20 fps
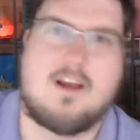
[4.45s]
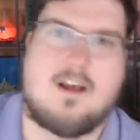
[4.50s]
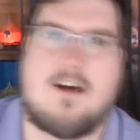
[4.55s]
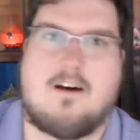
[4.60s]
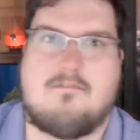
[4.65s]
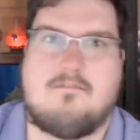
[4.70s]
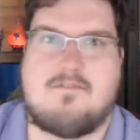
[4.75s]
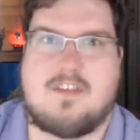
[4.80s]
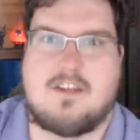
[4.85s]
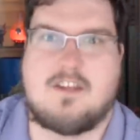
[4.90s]

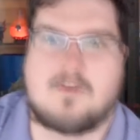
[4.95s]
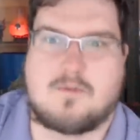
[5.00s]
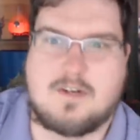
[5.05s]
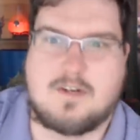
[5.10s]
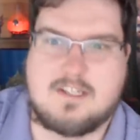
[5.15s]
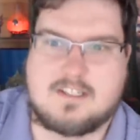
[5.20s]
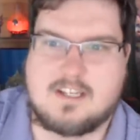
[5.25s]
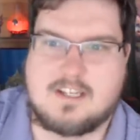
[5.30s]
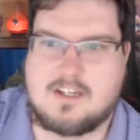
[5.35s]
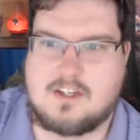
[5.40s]
of the
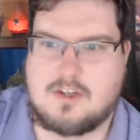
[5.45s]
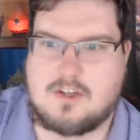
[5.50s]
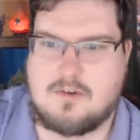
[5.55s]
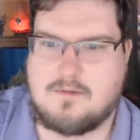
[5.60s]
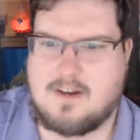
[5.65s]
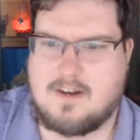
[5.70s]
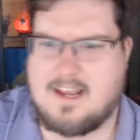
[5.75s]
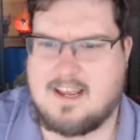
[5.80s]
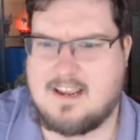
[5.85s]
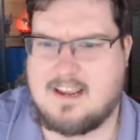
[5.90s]
Greenskin
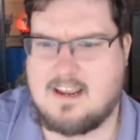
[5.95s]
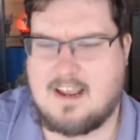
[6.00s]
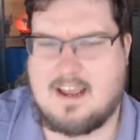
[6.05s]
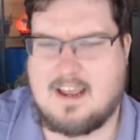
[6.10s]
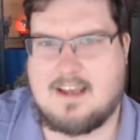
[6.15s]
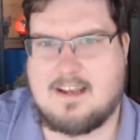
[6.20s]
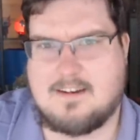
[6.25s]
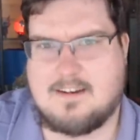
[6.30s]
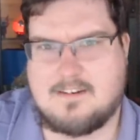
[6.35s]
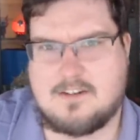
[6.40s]
Q&A,
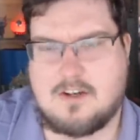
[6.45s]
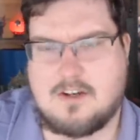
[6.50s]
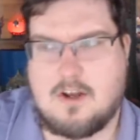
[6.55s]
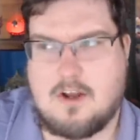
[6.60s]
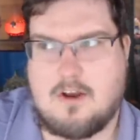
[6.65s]
and